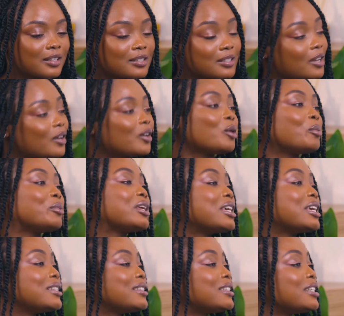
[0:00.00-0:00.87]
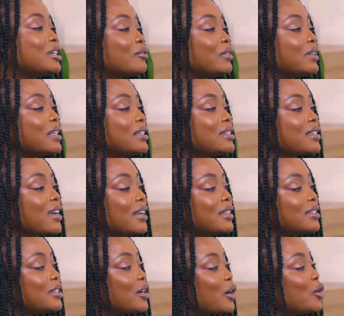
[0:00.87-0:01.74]
Cell-communicating ingredients
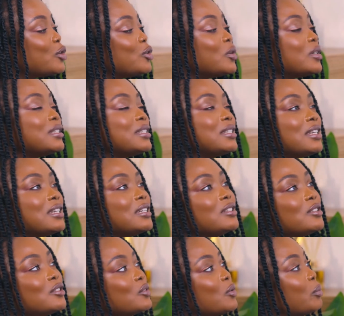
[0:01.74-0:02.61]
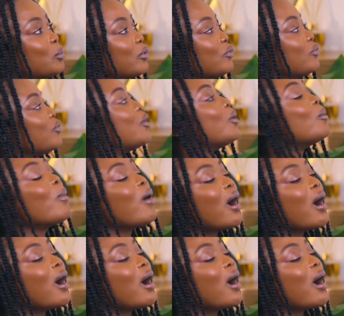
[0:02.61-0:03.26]
can tell your skin to perform